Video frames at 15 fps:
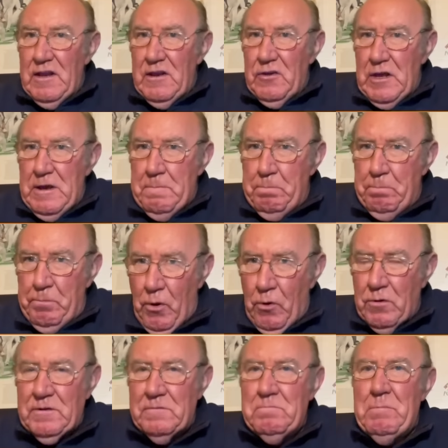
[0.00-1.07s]
The
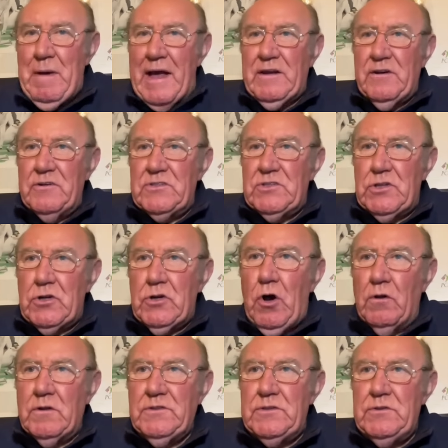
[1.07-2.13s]
important matter is the
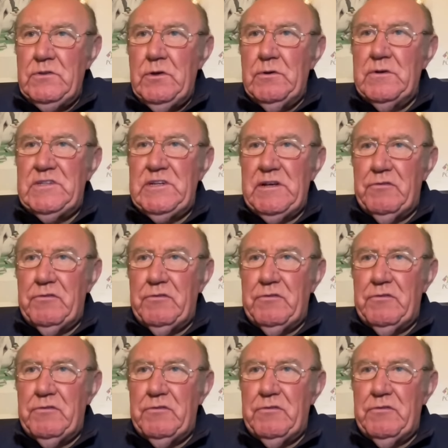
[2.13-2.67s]
continuity